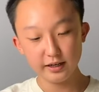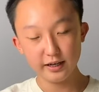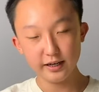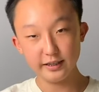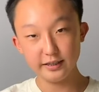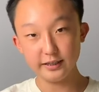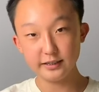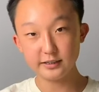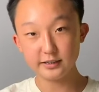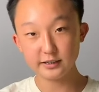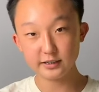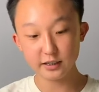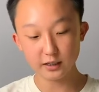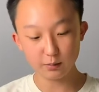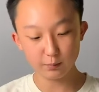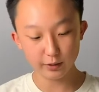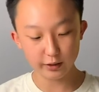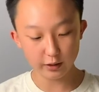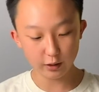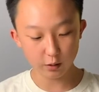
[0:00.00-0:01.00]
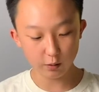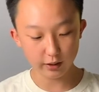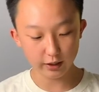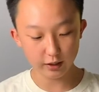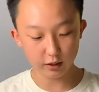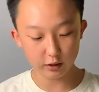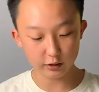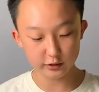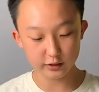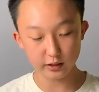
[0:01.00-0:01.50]
And this is gonna be going
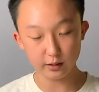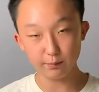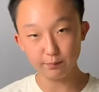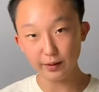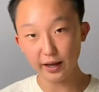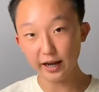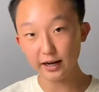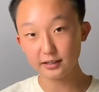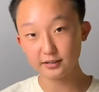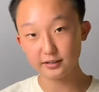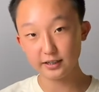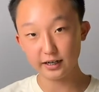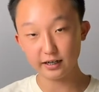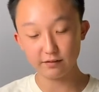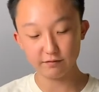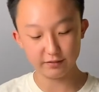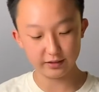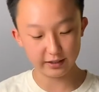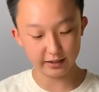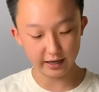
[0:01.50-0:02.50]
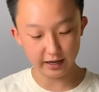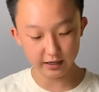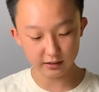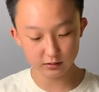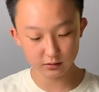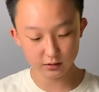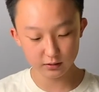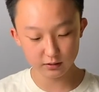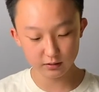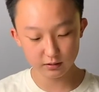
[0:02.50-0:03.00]
onto the back side of the
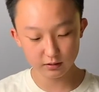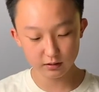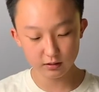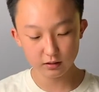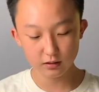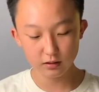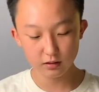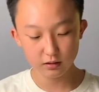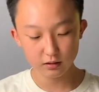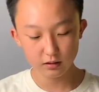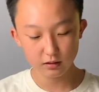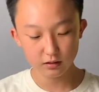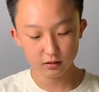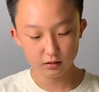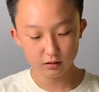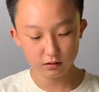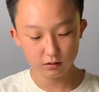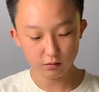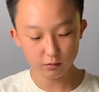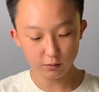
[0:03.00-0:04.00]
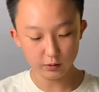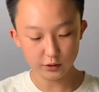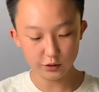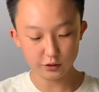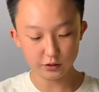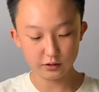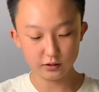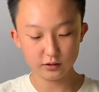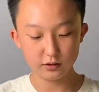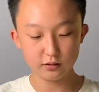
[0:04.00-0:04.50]
gas, which
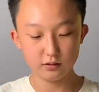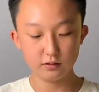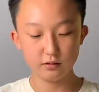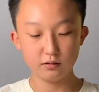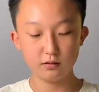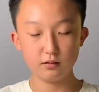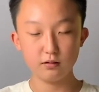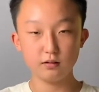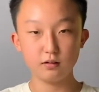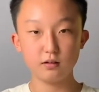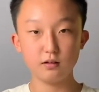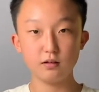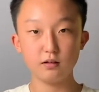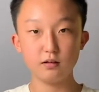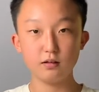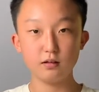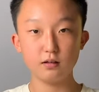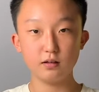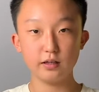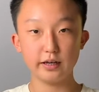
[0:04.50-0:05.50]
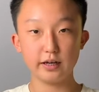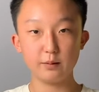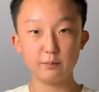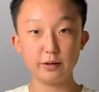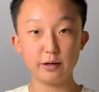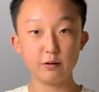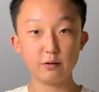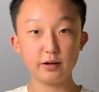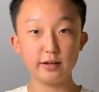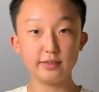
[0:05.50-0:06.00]
is like
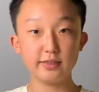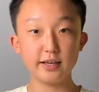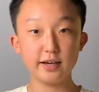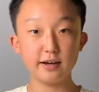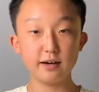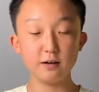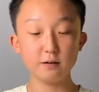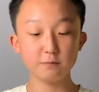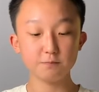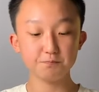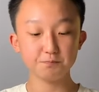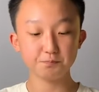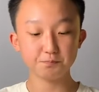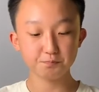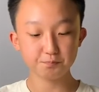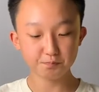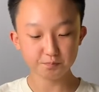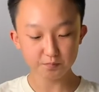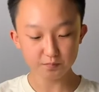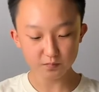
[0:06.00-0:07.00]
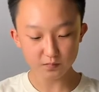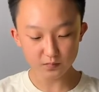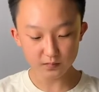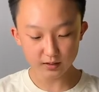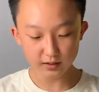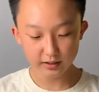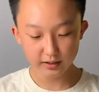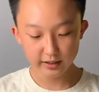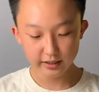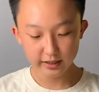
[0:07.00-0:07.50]
about right there.
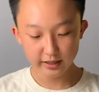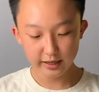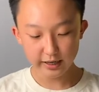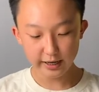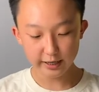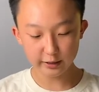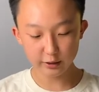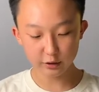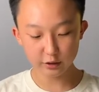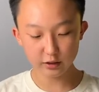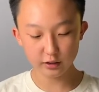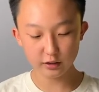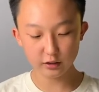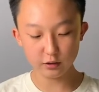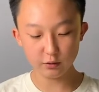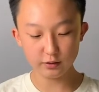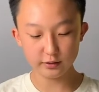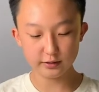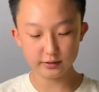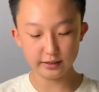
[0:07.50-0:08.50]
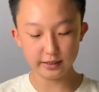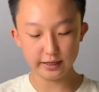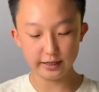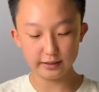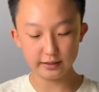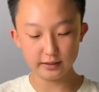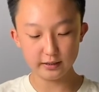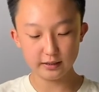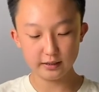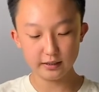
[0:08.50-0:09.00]
And you're gonna glue it so
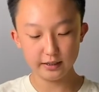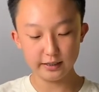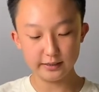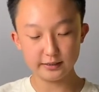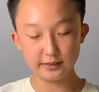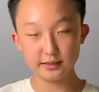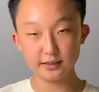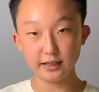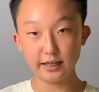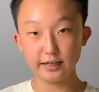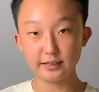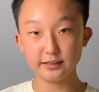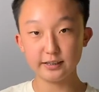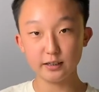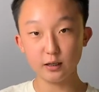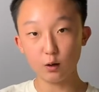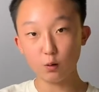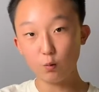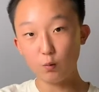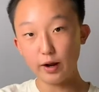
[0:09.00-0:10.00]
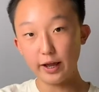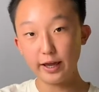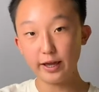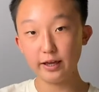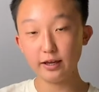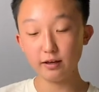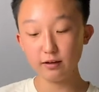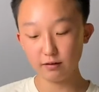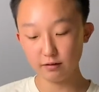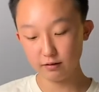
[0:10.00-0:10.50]
that it's slanted
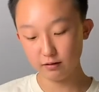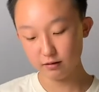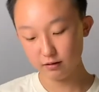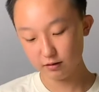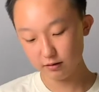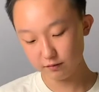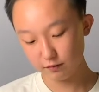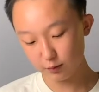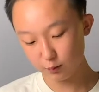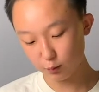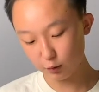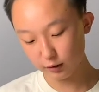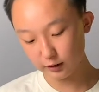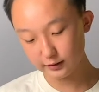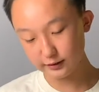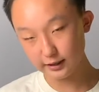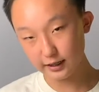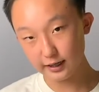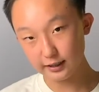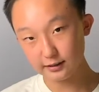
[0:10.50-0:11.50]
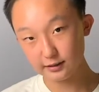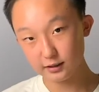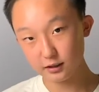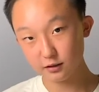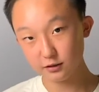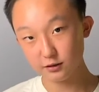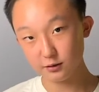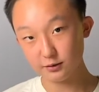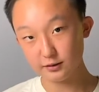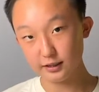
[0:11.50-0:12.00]
away from where his eyes are.
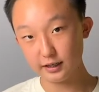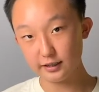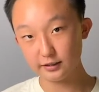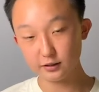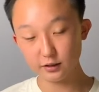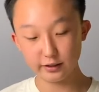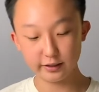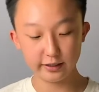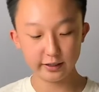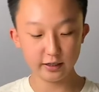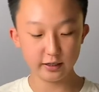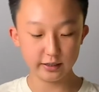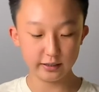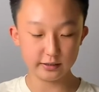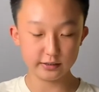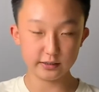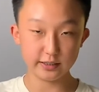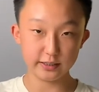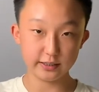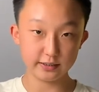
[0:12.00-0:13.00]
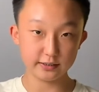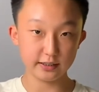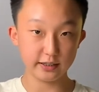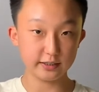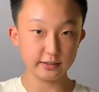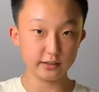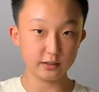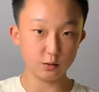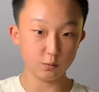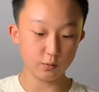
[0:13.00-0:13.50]
So his eyes are here and it's getting
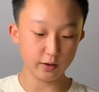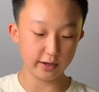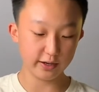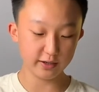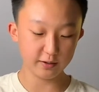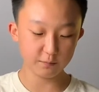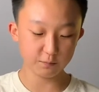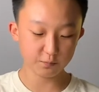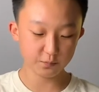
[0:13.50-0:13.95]
slanted away.